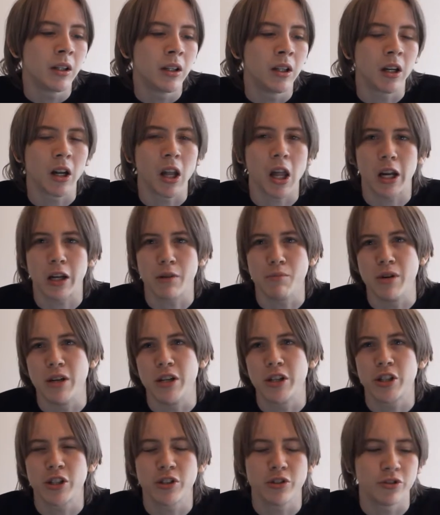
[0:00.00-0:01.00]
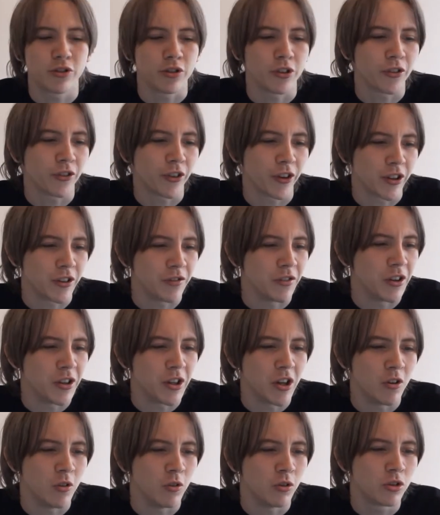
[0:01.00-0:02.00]
Little animations or funny
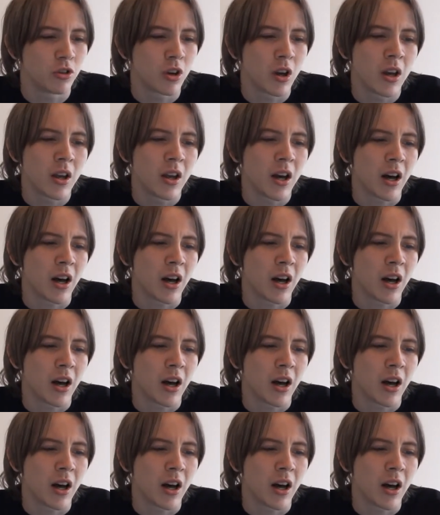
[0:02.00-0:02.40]
videos.